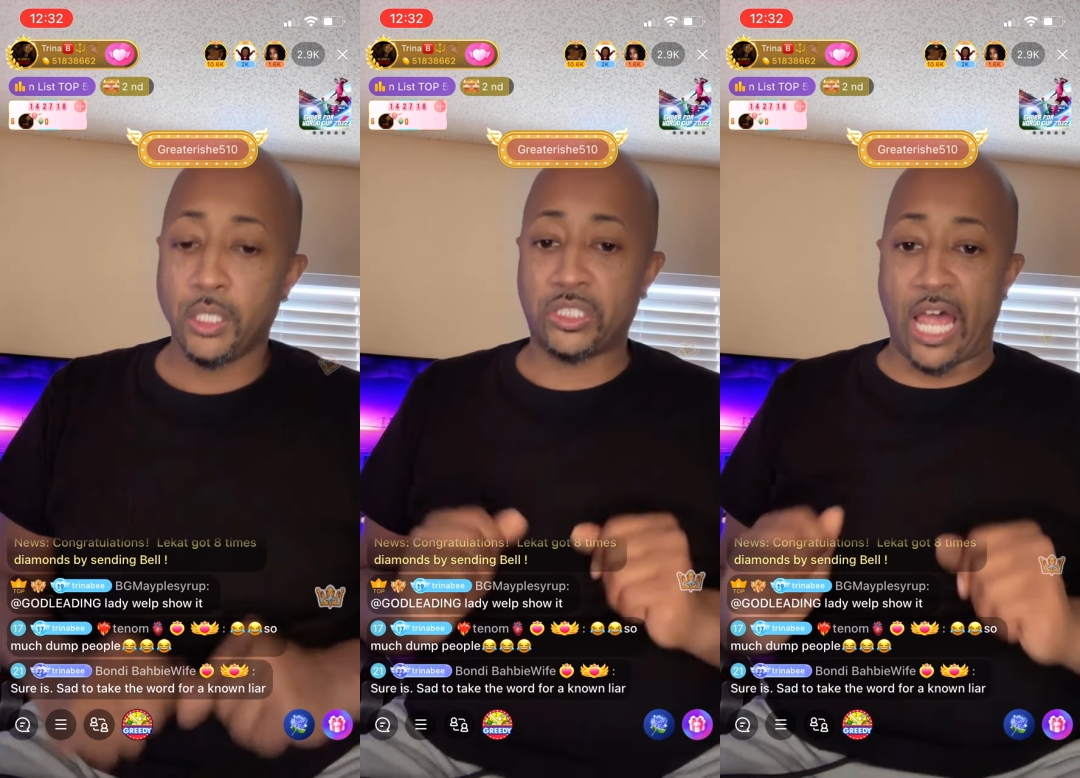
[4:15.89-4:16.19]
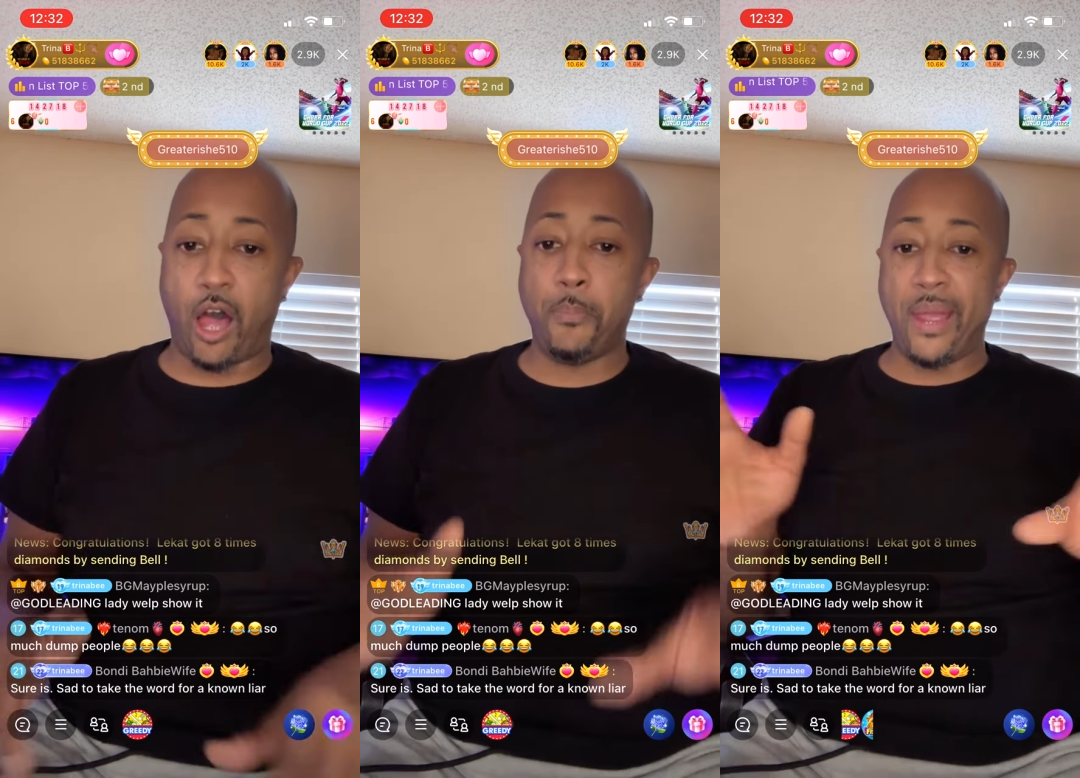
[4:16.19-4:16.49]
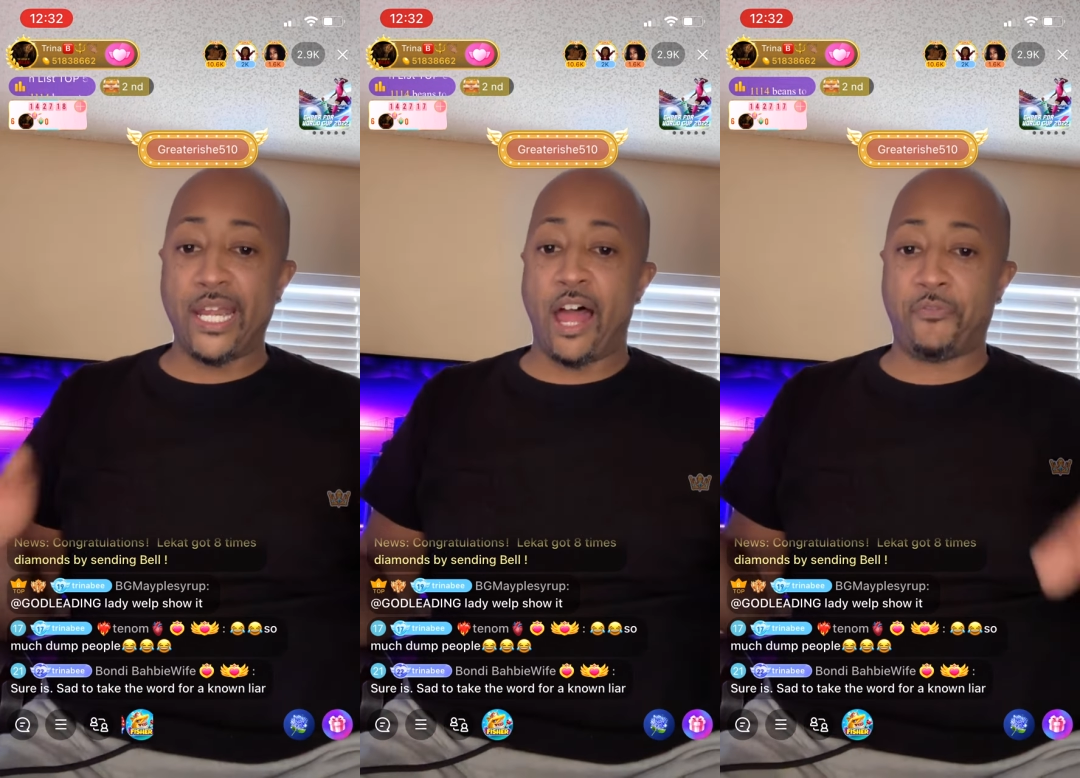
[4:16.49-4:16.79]
So
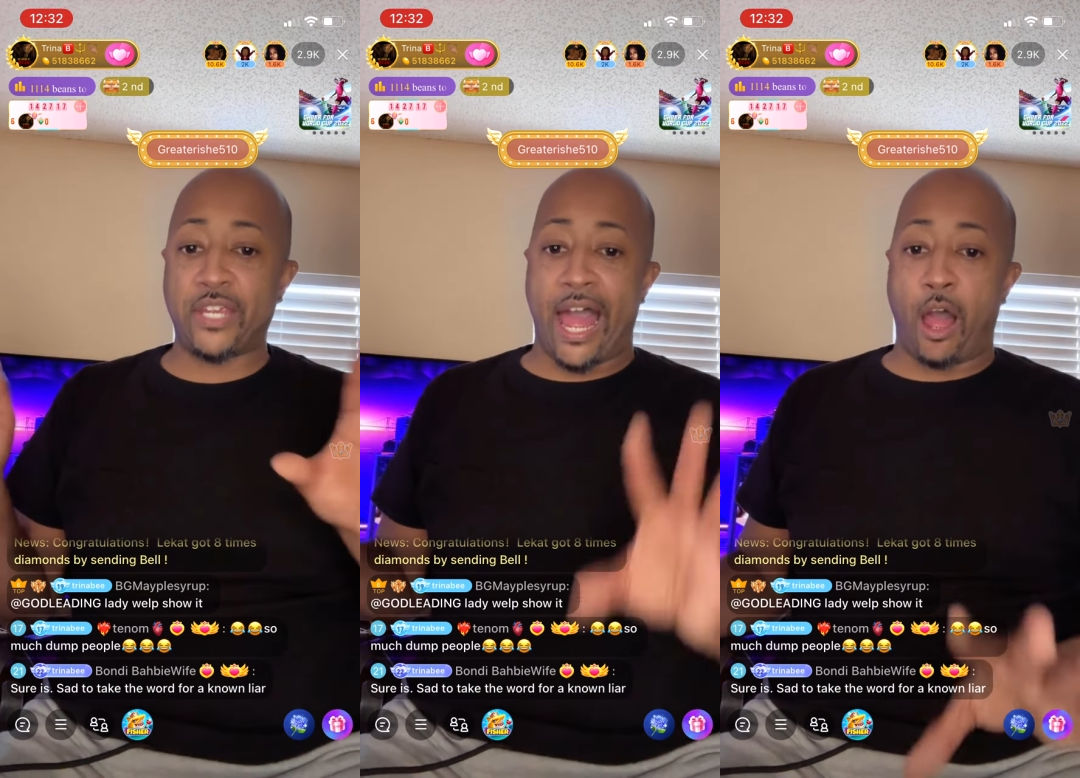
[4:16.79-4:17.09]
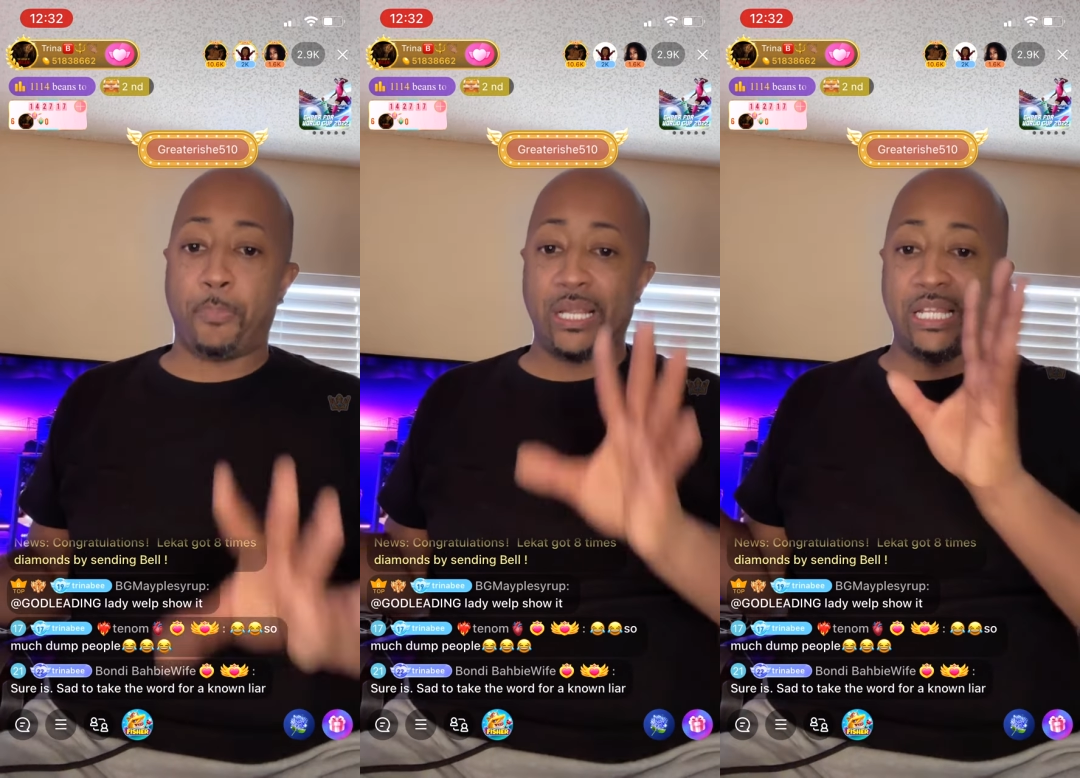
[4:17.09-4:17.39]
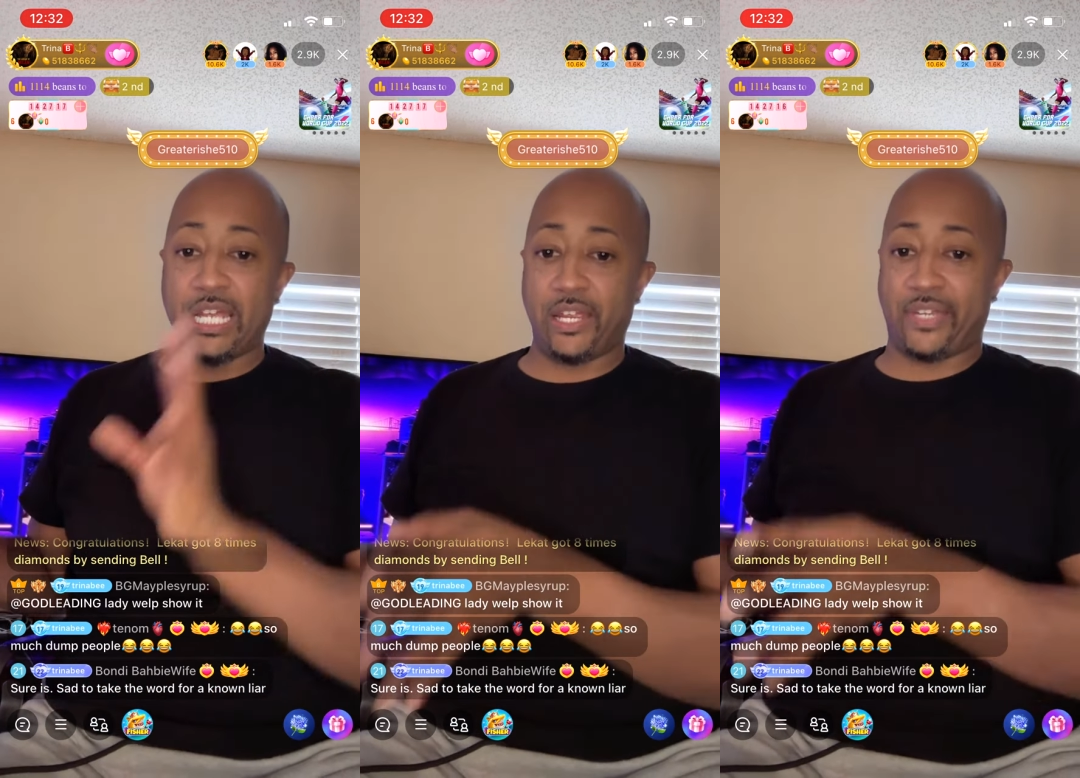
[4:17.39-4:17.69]
many of y'all
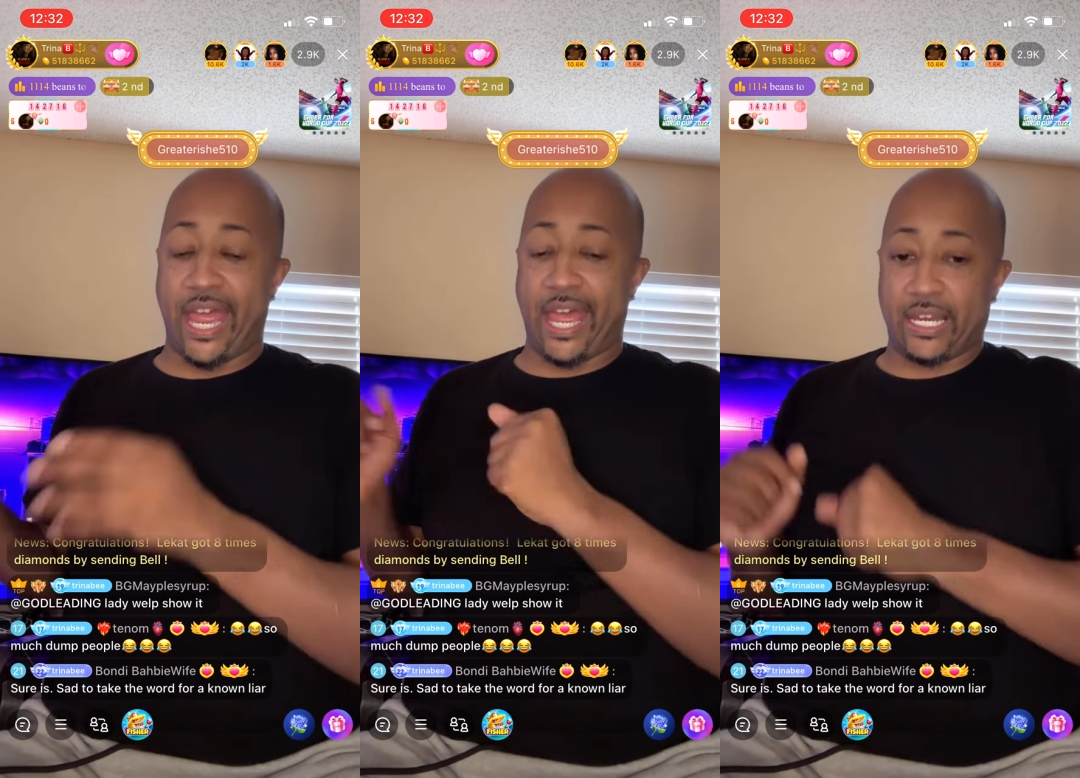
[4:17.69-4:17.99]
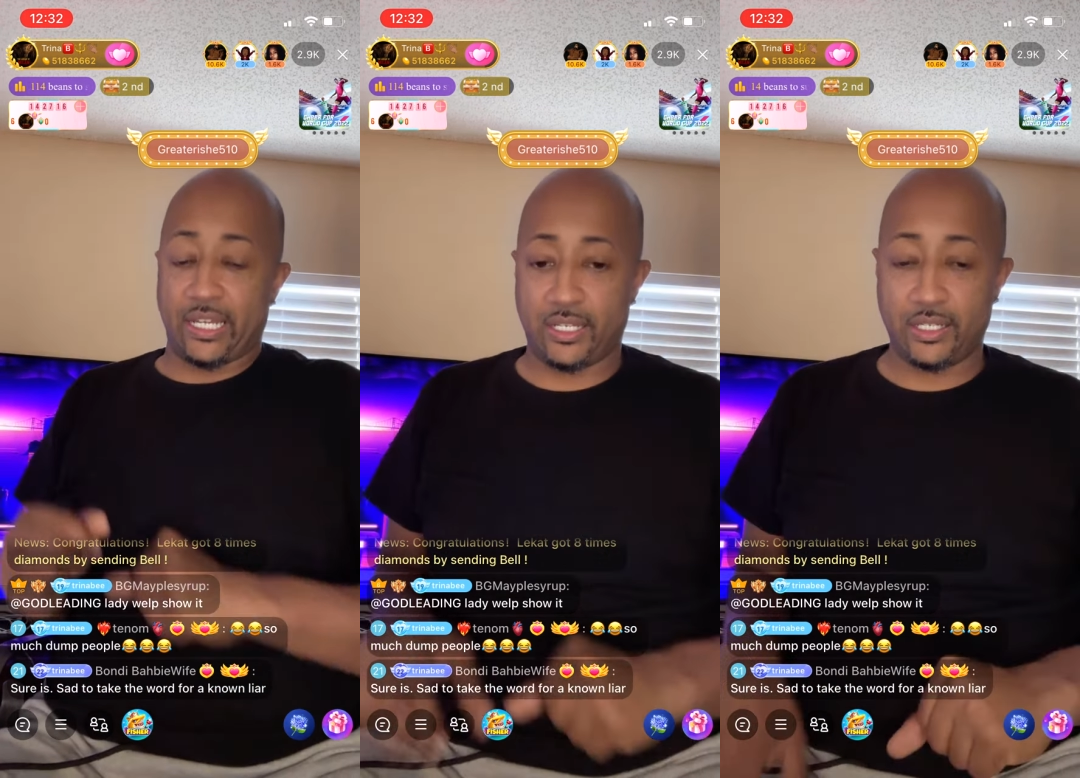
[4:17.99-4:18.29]
believe that.